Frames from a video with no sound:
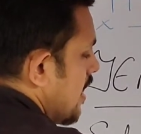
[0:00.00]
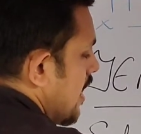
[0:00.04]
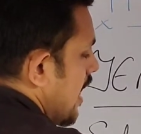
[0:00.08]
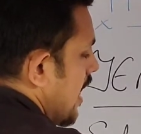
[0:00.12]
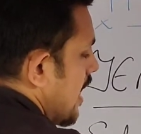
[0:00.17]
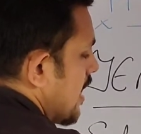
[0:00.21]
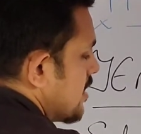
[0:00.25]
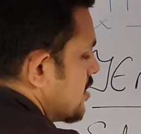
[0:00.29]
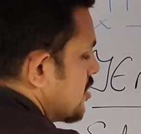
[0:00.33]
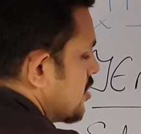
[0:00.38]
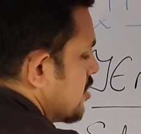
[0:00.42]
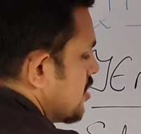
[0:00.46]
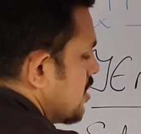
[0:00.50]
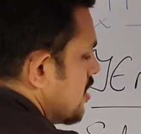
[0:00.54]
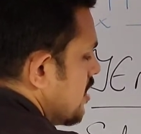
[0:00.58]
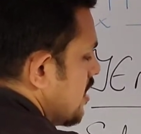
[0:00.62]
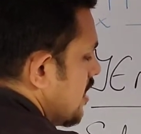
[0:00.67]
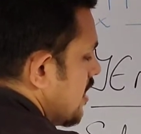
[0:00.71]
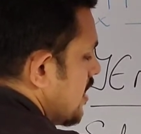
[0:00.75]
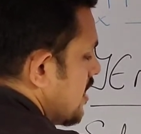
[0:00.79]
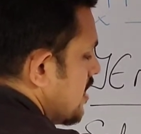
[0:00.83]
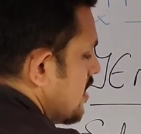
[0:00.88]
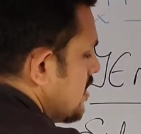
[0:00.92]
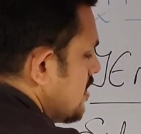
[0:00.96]

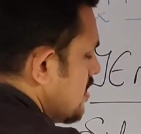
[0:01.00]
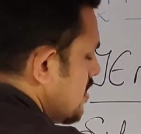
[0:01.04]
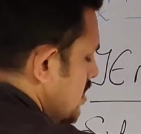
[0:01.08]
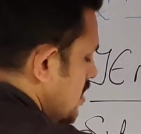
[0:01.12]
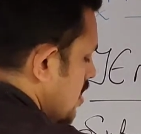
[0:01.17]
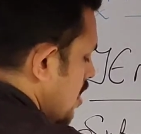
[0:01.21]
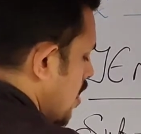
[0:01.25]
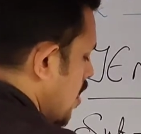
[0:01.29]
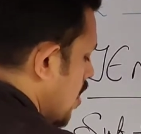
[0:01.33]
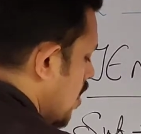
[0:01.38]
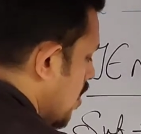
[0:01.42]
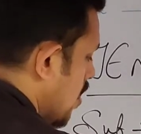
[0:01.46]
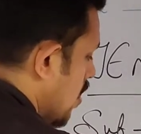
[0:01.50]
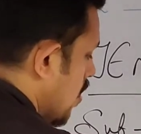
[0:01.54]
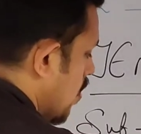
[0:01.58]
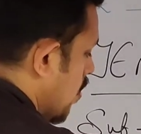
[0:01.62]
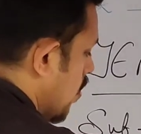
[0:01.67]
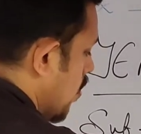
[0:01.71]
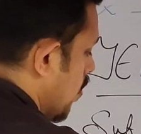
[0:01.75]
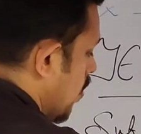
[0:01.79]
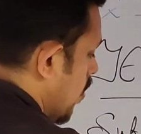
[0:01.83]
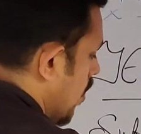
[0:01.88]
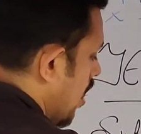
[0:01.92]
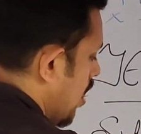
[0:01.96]
Action is
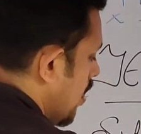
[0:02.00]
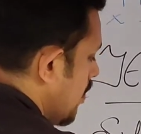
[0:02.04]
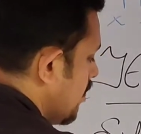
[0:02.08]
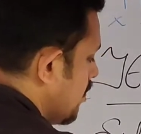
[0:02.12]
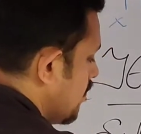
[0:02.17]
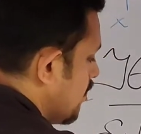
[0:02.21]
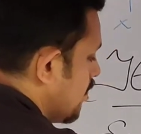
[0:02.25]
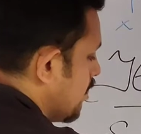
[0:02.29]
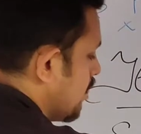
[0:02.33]
verb.